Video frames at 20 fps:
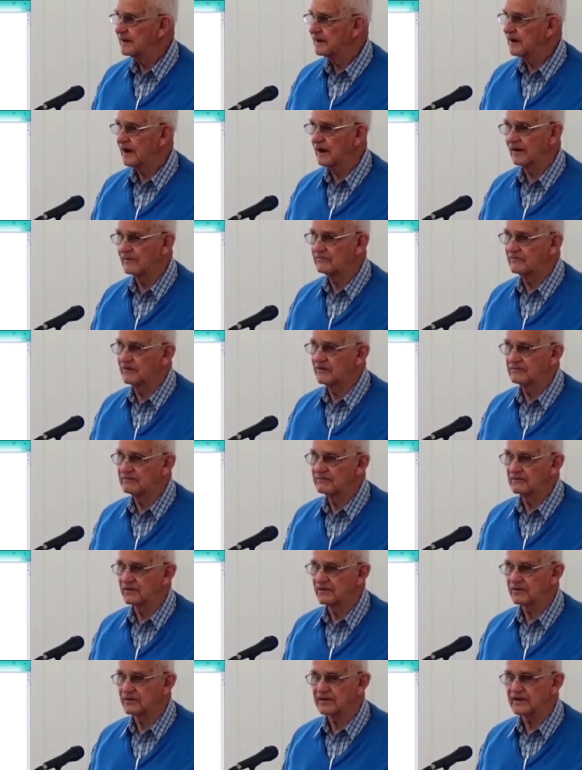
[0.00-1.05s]
um,
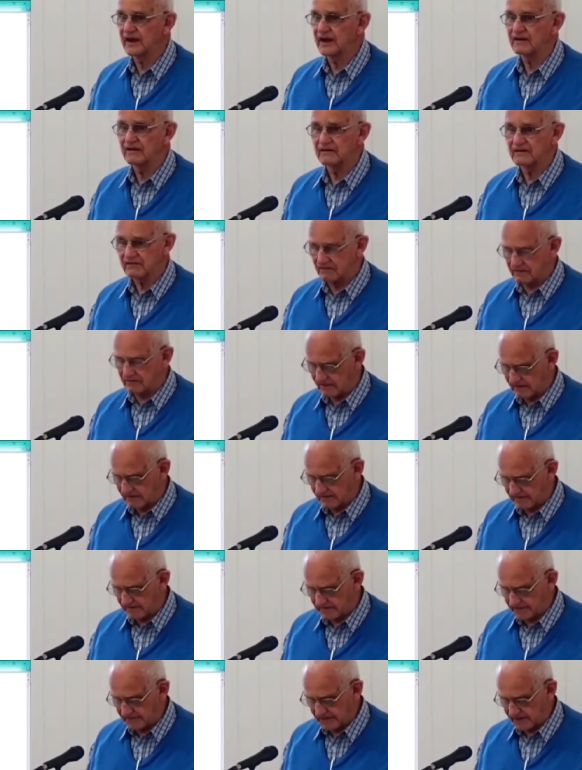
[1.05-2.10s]
look at that
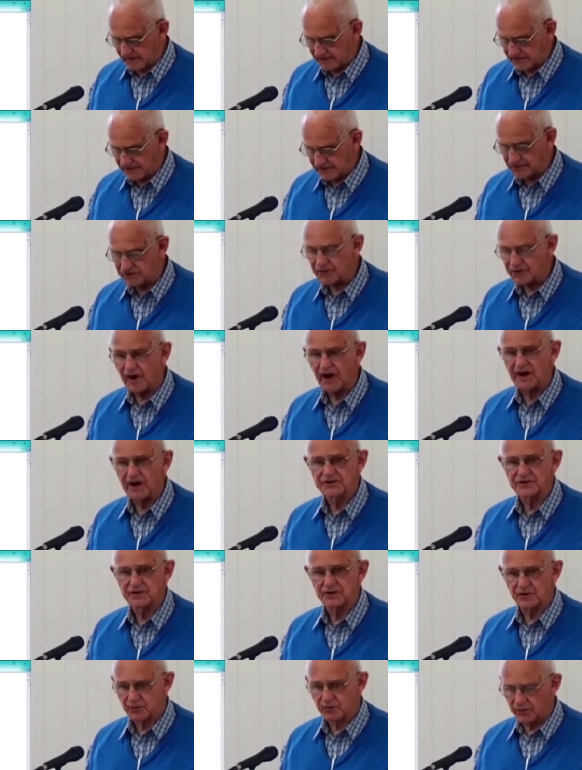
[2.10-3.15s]

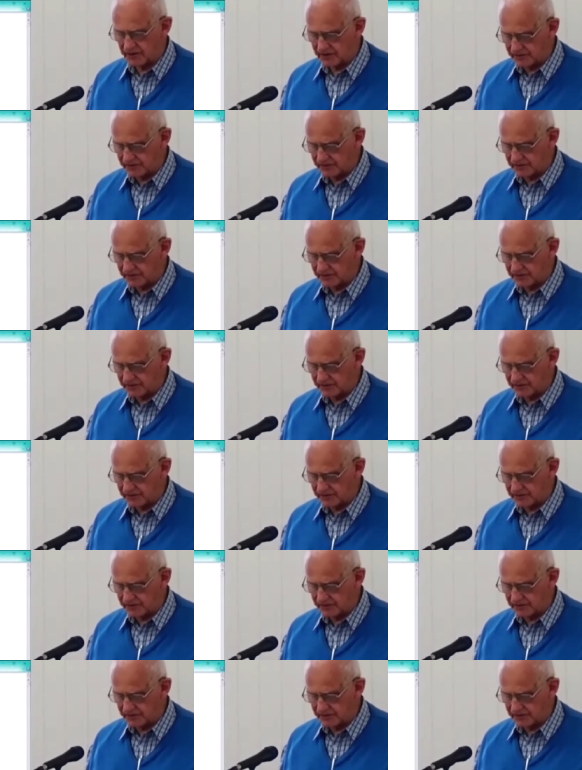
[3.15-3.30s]
situation with